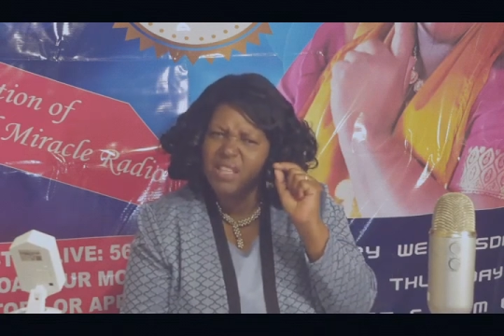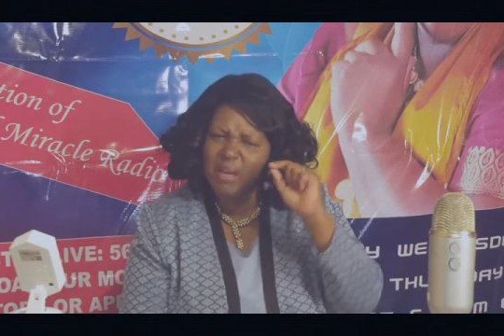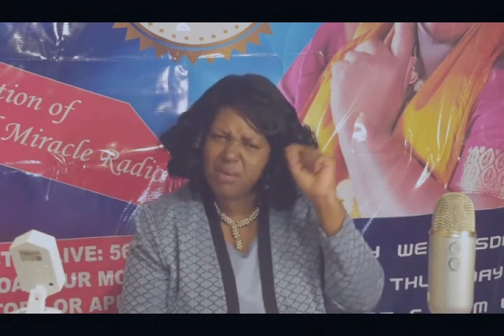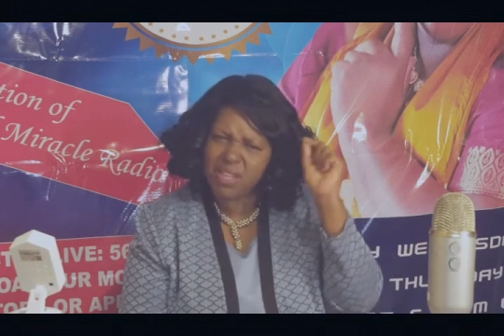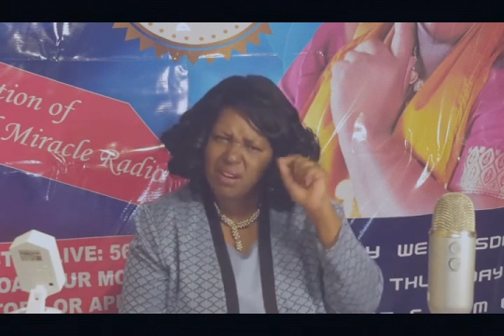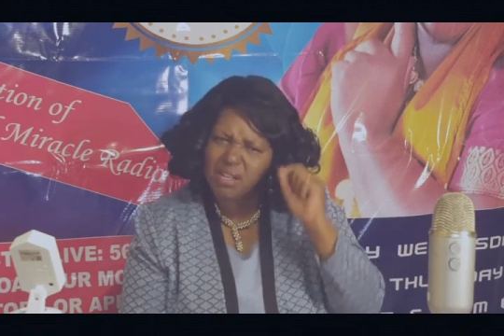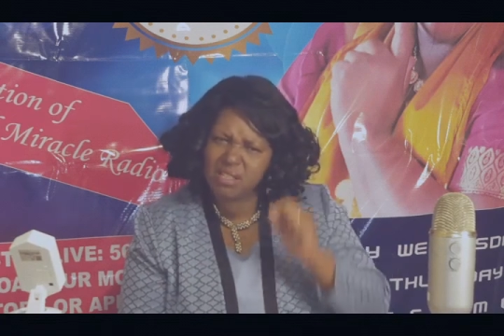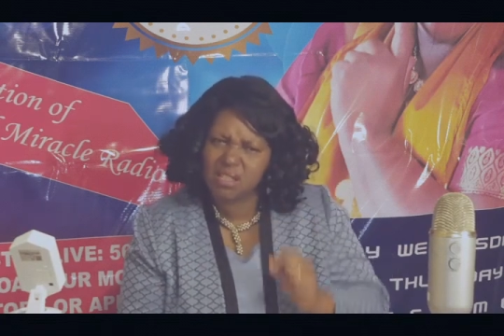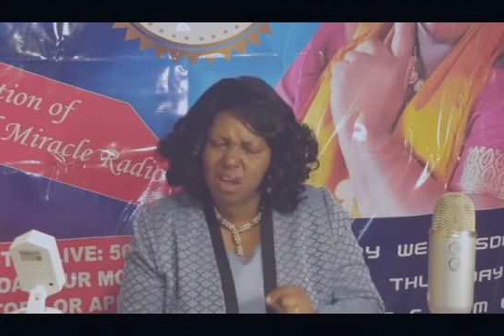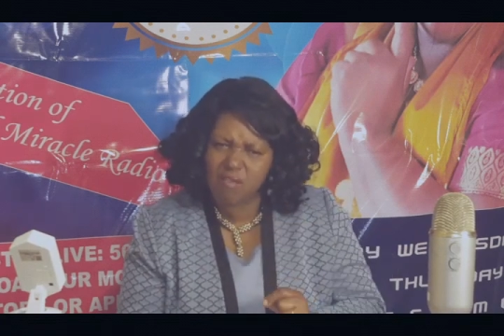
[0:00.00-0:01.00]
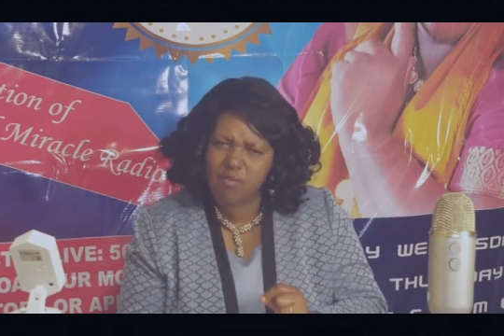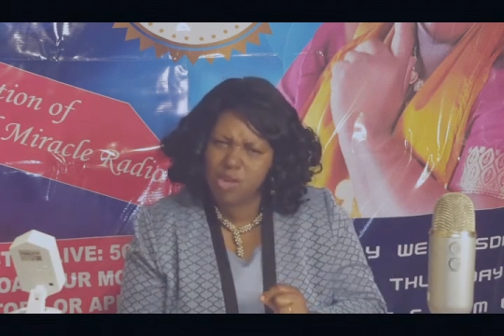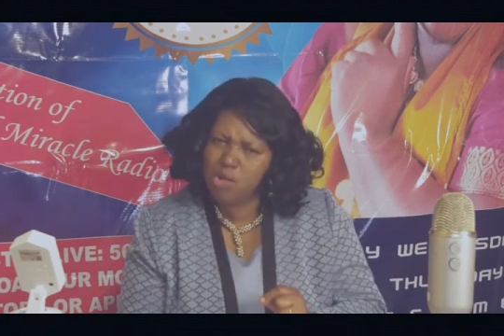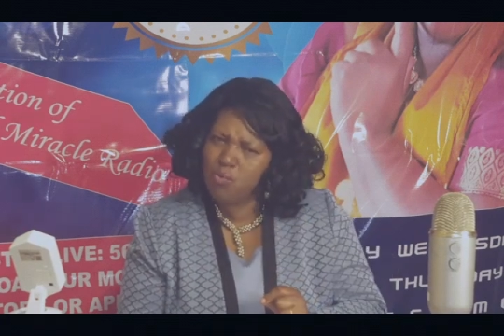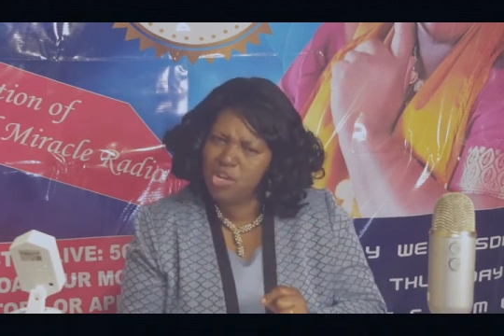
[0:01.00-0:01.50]
them with the right stuff,
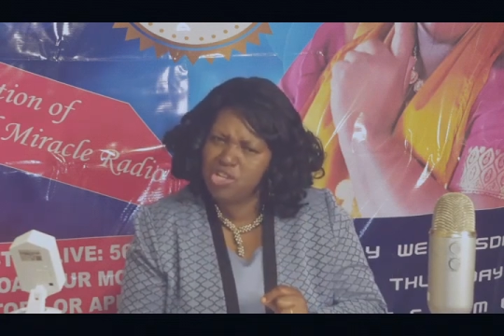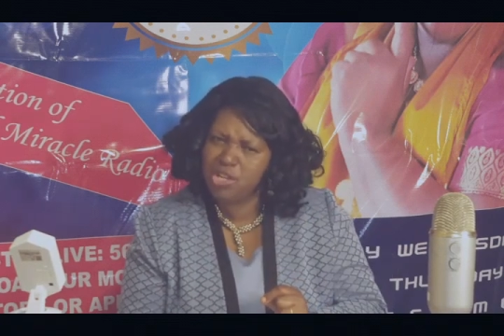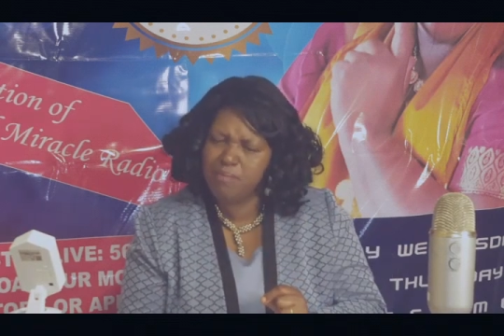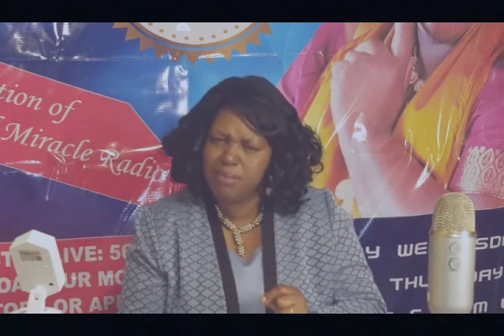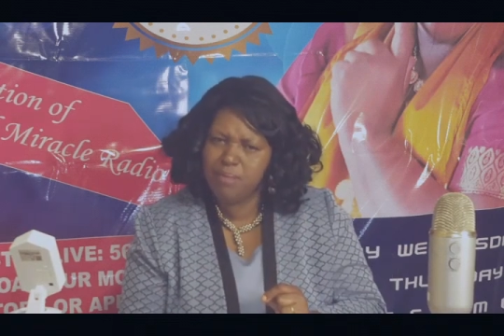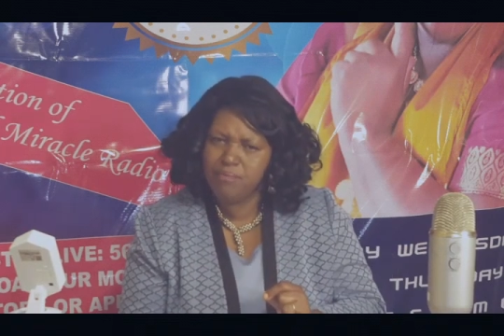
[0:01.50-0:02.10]
with worship,